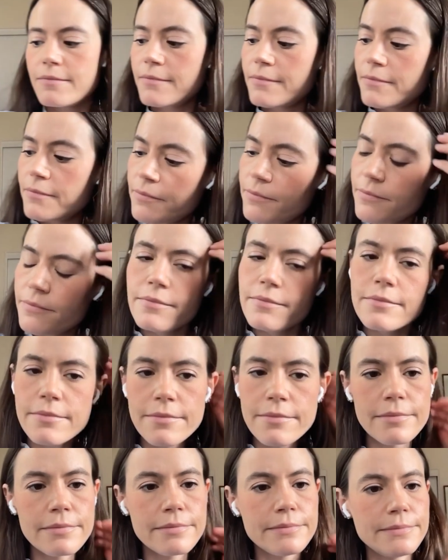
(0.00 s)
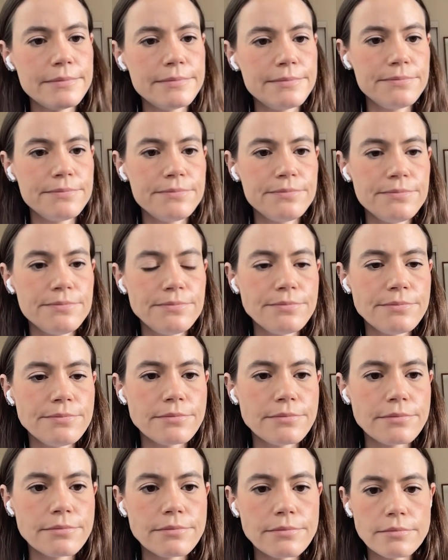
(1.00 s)

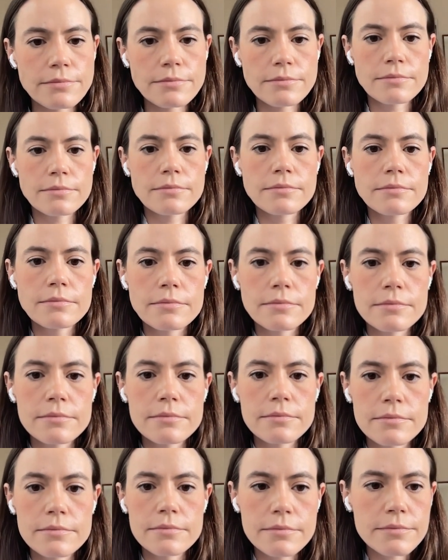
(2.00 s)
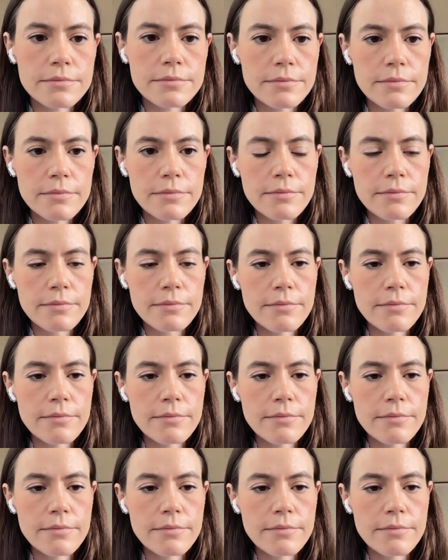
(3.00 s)
This person isn't speaking.